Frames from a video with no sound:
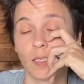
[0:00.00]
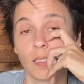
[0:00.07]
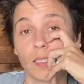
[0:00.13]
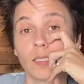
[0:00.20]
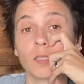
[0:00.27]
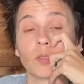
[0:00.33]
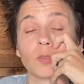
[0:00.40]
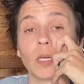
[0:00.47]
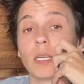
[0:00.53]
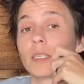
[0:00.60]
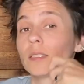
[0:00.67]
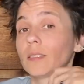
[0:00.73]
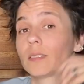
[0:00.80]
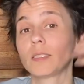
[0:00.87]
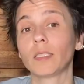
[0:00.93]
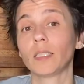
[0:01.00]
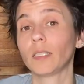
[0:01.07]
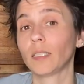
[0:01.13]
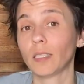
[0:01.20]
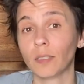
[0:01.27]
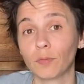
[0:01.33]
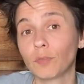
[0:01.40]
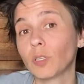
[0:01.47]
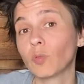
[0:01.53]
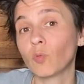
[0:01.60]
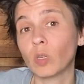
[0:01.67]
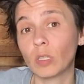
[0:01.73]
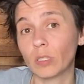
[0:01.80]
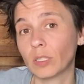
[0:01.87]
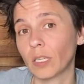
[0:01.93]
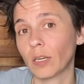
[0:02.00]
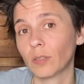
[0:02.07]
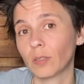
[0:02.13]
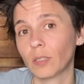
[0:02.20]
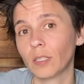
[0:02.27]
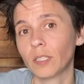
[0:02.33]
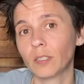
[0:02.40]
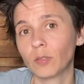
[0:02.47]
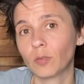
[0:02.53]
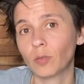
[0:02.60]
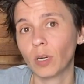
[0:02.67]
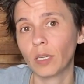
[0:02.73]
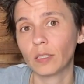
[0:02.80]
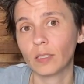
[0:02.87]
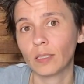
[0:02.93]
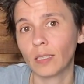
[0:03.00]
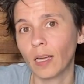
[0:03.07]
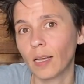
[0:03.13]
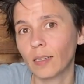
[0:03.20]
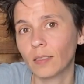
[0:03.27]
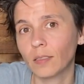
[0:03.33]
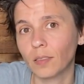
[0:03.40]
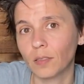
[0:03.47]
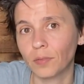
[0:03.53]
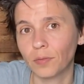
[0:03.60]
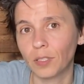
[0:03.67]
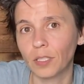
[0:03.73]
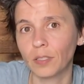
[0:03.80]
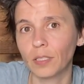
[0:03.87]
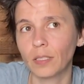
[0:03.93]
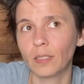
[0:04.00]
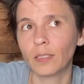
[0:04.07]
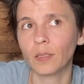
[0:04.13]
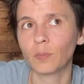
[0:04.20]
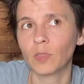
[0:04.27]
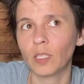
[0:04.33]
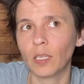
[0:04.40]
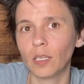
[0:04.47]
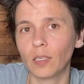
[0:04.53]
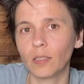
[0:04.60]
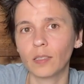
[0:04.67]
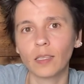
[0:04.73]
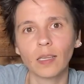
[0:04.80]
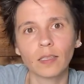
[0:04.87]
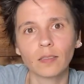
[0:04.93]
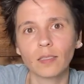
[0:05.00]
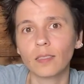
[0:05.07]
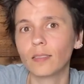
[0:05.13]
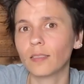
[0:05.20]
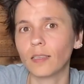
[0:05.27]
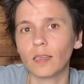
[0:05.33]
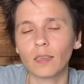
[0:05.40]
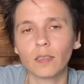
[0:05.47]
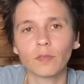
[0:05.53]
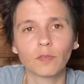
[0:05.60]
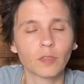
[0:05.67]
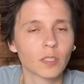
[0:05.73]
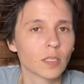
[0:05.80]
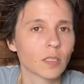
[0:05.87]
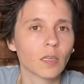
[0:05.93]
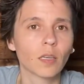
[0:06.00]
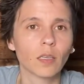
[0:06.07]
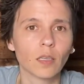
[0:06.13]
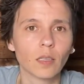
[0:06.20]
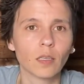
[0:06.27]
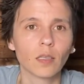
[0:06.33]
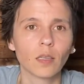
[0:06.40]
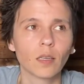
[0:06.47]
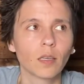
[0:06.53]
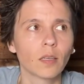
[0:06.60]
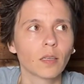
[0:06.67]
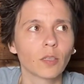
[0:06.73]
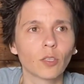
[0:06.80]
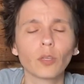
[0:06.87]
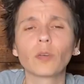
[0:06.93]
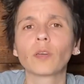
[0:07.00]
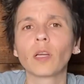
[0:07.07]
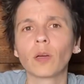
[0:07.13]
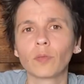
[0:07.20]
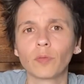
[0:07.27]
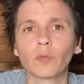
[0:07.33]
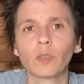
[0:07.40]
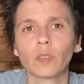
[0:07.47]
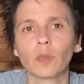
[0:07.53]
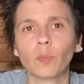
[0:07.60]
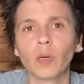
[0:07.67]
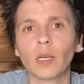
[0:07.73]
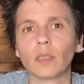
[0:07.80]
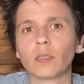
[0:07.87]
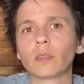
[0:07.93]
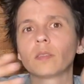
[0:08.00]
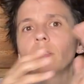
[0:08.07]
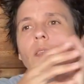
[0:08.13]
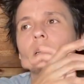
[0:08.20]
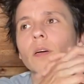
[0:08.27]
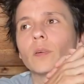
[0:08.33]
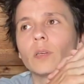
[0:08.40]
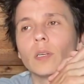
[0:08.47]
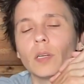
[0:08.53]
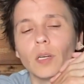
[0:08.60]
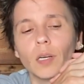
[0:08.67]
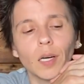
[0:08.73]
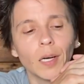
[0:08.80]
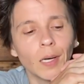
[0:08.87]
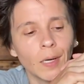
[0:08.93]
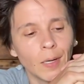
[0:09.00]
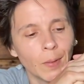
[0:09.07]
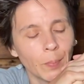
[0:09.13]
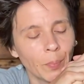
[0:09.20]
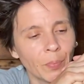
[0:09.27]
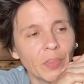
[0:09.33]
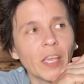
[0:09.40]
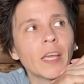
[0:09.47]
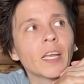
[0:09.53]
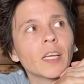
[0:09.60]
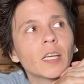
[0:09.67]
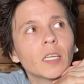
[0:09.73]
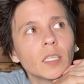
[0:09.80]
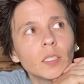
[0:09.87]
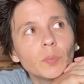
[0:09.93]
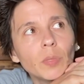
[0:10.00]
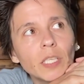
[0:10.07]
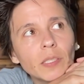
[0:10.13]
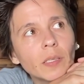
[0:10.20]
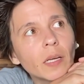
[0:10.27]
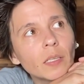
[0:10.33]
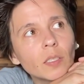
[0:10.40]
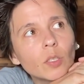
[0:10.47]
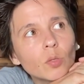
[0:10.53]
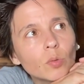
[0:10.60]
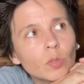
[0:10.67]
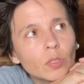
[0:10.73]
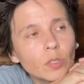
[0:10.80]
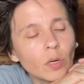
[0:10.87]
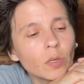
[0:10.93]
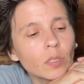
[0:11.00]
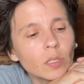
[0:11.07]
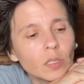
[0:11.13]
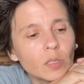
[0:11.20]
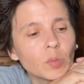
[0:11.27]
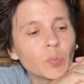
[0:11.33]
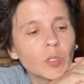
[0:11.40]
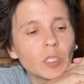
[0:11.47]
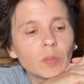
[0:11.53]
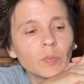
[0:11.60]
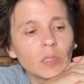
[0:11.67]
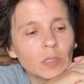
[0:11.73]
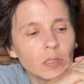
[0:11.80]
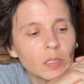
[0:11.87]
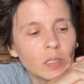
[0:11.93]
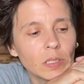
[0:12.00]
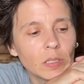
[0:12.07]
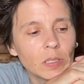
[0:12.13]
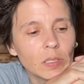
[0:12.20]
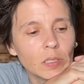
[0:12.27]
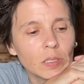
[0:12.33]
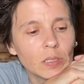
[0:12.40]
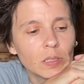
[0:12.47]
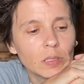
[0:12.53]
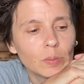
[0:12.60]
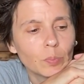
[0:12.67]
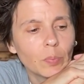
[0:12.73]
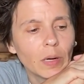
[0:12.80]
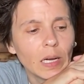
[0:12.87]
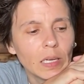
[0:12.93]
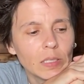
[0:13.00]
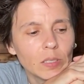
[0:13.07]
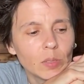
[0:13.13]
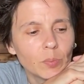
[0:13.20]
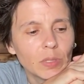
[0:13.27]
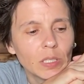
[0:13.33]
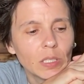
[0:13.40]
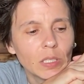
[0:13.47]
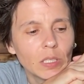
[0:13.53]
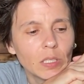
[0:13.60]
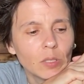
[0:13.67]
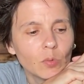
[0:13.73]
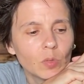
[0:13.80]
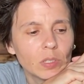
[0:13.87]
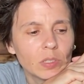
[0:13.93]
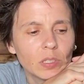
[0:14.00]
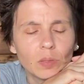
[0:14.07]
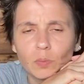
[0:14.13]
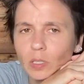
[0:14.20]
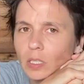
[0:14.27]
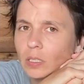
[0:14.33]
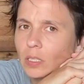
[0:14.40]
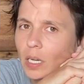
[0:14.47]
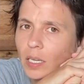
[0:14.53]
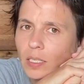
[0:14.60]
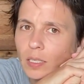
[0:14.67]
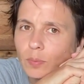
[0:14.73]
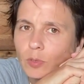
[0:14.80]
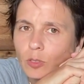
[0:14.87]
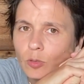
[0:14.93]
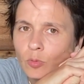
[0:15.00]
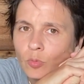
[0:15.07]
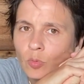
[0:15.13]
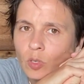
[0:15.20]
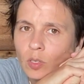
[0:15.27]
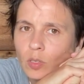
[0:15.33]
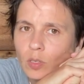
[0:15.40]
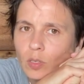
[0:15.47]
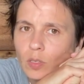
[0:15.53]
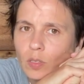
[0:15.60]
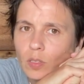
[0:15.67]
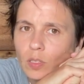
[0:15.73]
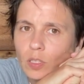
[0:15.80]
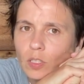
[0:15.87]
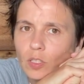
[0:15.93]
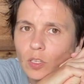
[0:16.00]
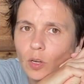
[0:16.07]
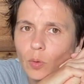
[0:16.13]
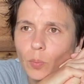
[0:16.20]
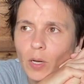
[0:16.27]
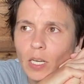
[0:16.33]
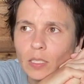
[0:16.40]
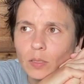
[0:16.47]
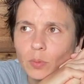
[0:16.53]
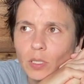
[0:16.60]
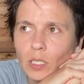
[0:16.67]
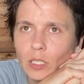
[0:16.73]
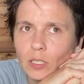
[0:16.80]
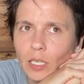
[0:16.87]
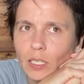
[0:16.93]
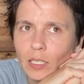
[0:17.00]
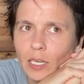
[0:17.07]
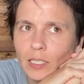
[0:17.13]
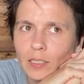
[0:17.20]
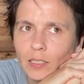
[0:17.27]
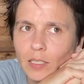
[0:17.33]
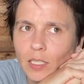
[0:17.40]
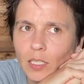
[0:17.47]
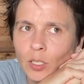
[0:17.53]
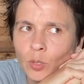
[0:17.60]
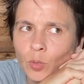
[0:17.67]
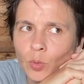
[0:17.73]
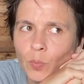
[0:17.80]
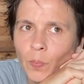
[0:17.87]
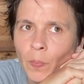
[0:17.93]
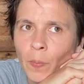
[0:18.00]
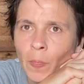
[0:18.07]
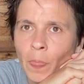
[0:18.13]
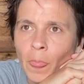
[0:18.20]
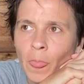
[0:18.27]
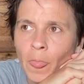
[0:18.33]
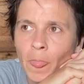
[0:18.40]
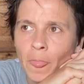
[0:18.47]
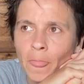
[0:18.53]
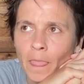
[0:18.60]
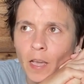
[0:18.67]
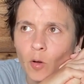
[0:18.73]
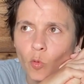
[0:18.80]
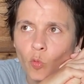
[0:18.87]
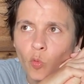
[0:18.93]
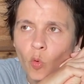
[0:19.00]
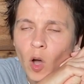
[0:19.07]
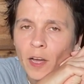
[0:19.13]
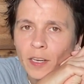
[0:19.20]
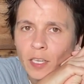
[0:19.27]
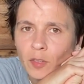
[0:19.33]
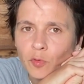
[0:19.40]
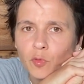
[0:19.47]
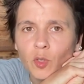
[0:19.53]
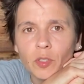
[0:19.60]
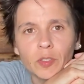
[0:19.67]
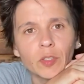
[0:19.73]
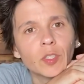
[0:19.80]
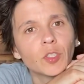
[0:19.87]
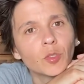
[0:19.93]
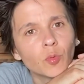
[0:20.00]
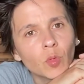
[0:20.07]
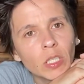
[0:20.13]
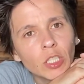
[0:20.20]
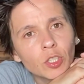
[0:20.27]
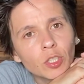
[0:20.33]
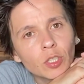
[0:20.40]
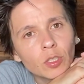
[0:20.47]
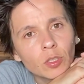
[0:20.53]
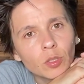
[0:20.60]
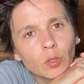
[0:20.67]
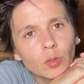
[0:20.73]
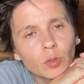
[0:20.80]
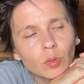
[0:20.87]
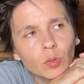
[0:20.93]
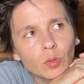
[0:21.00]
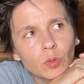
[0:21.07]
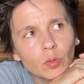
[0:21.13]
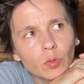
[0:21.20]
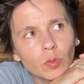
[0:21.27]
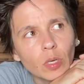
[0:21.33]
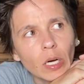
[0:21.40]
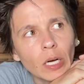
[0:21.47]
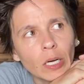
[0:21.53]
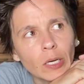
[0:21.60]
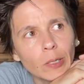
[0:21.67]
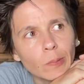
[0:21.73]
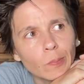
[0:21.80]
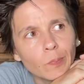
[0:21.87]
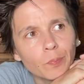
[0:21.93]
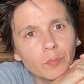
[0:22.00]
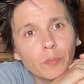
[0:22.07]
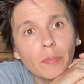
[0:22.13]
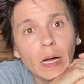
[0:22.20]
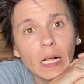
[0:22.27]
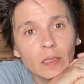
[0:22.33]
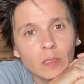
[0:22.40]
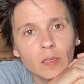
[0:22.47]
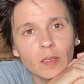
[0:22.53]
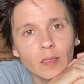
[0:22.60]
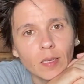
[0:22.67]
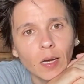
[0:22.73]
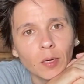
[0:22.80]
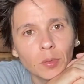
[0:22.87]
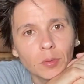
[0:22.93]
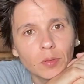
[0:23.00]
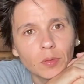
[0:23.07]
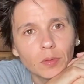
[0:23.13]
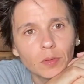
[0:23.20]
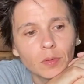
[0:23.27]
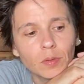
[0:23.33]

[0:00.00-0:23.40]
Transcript: Let's try and see if it works out. Let's try to not interfere in something and let's see if it's gonna turn out for the best, you know. Um, and it could be that you started experimenting this possibly with something tied up to work, you know, possibly because I, I see you wanting for a situation to um, balance out